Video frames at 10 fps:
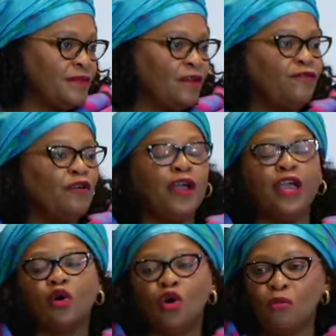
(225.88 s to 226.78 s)
for
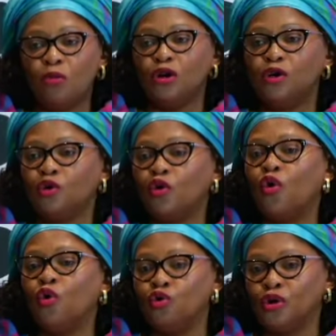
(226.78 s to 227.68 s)
a common
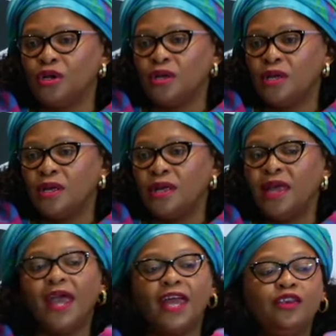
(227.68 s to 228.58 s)
goal,
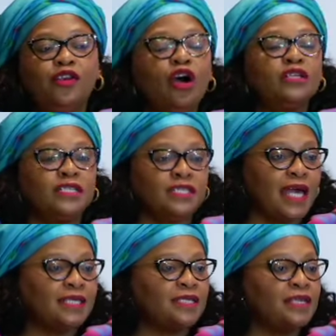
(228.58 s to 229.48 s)
and not
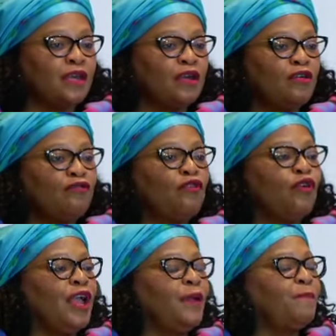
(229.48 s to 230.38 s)
just
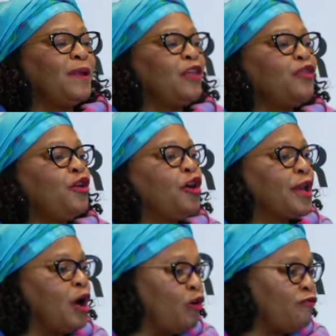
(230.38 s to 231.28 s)
for a
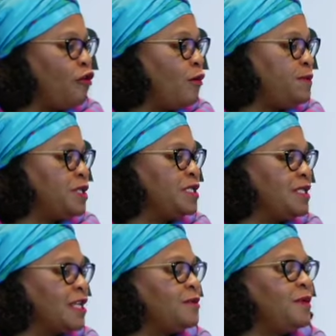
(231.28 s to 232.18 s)
plethora of options
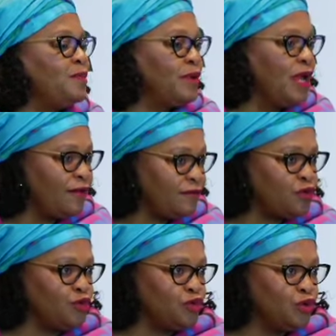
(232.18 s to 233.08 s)
that people have
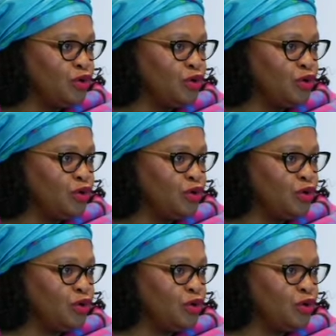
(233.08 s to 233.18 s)
to